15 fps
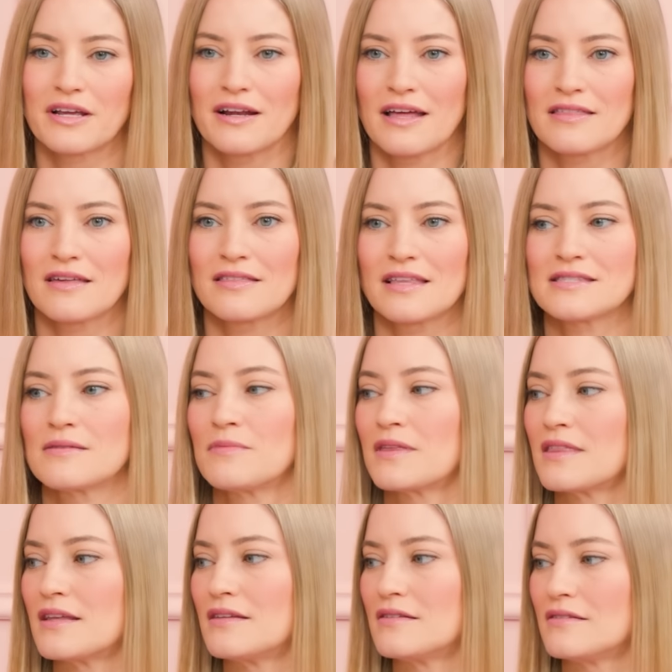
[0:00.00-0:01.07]
And I think that's something
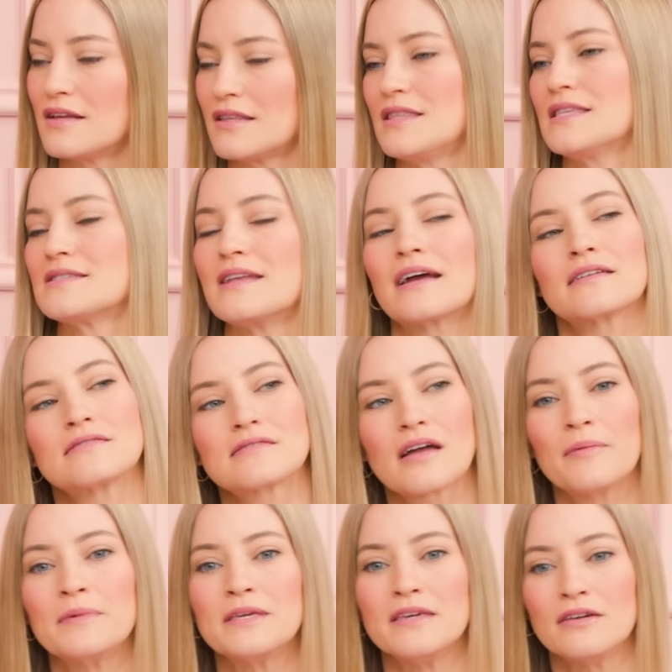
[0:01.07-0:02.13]
that in this next
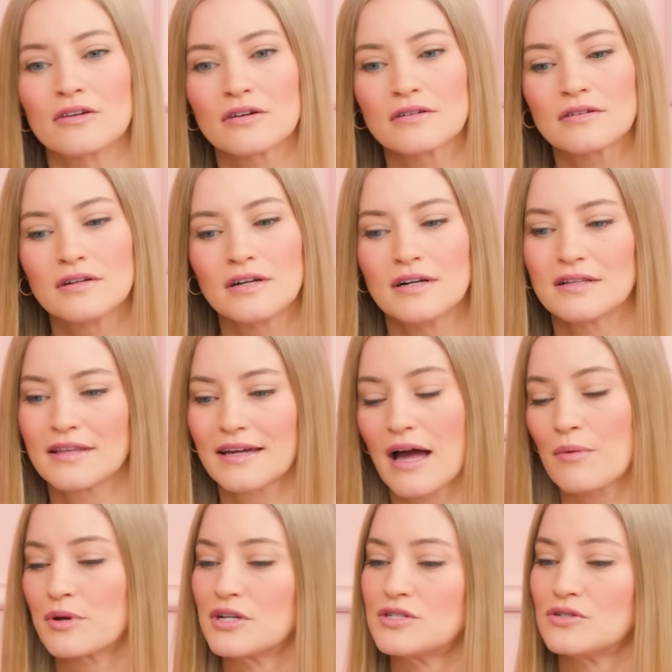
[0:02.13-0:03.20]
coming year, like I
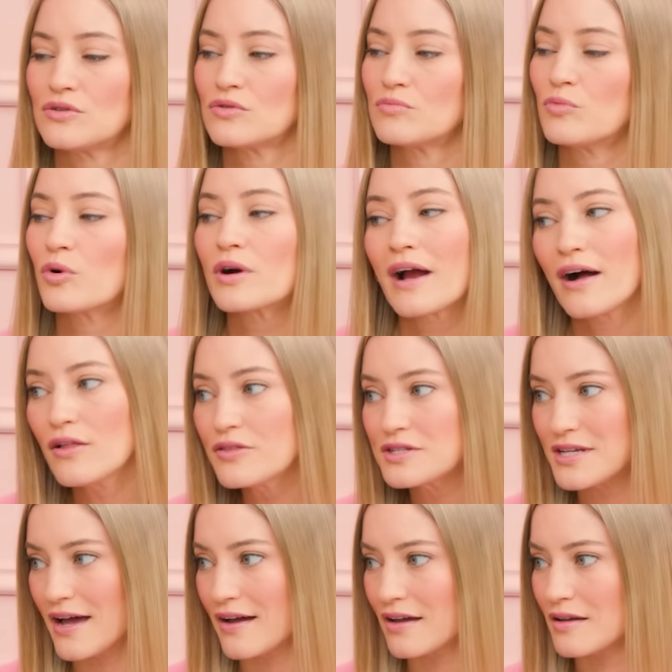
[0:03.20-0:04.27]
want to do more health
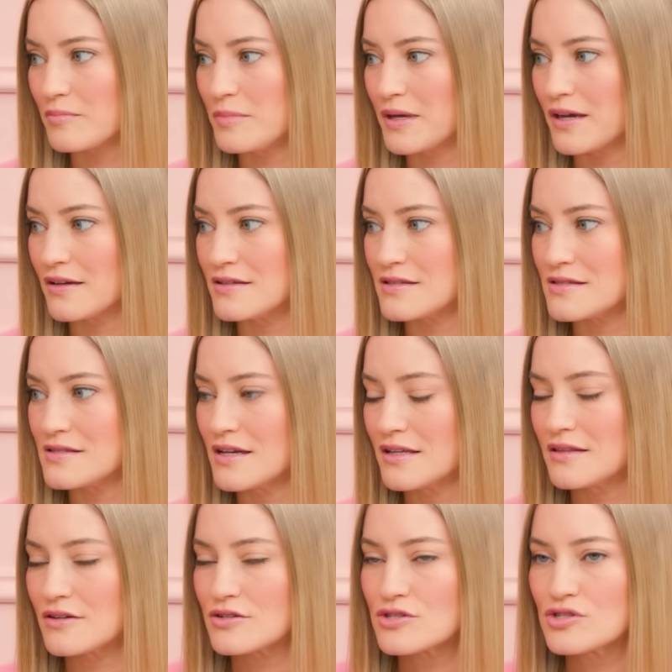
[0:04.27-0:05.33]
tech, because
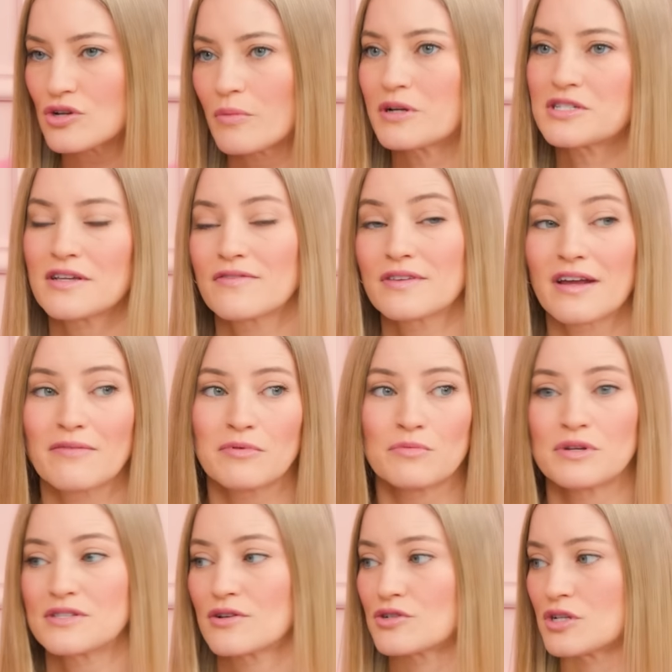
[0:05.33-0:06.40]
there's so much stuff that I've been
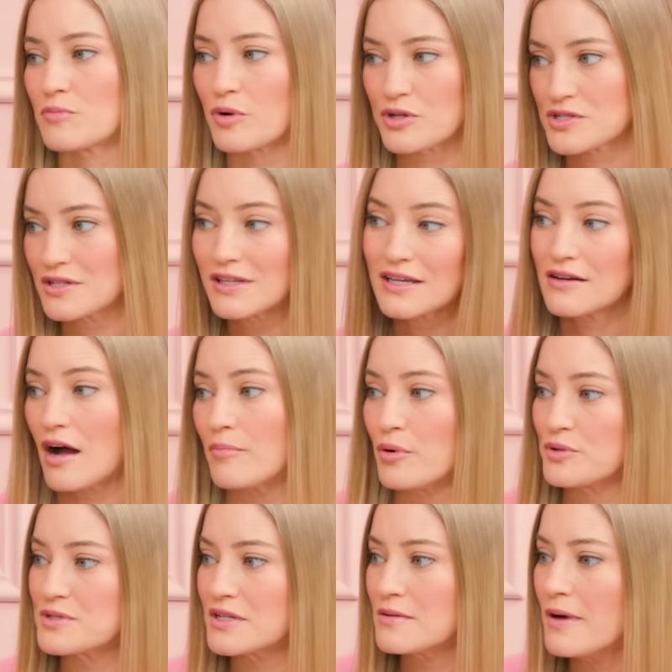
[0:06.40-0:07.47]
researching personally and not
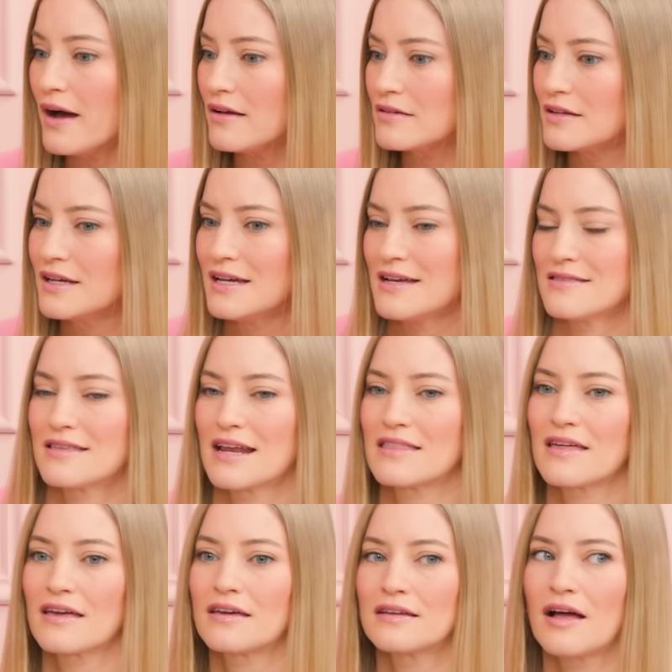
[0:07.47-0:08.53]
posting about that I
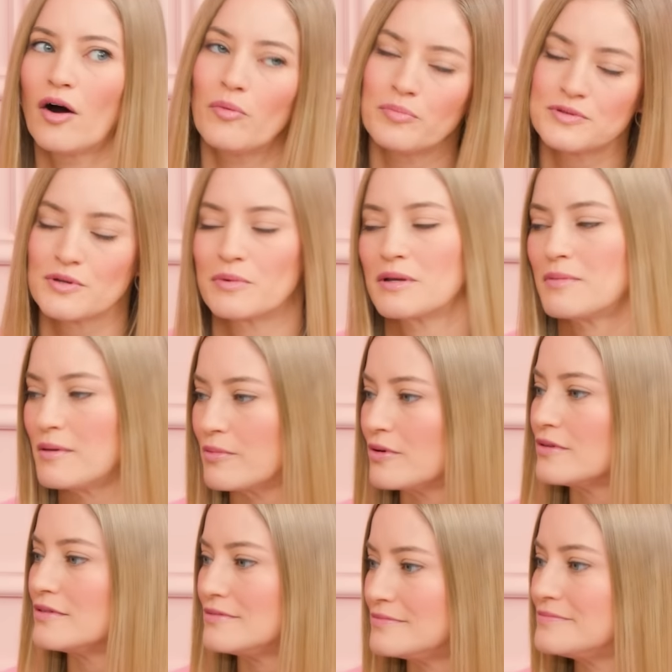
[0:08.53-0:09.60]
think could help so many
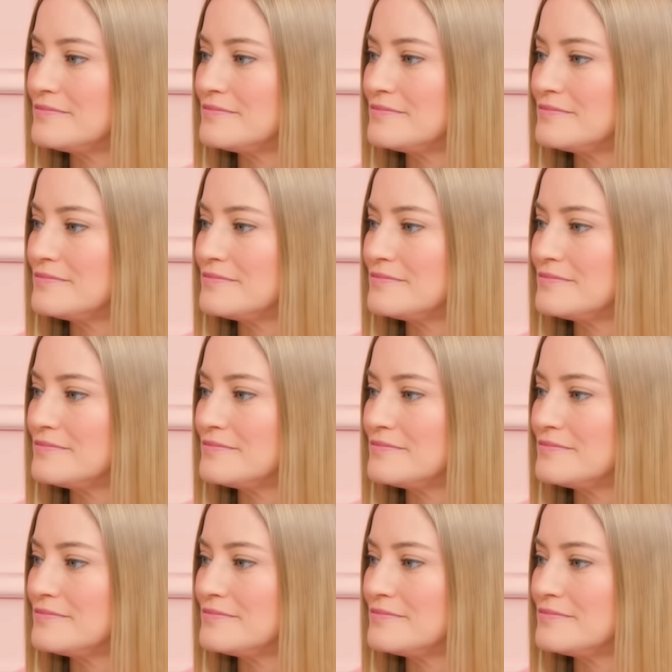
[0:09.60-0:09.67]
people.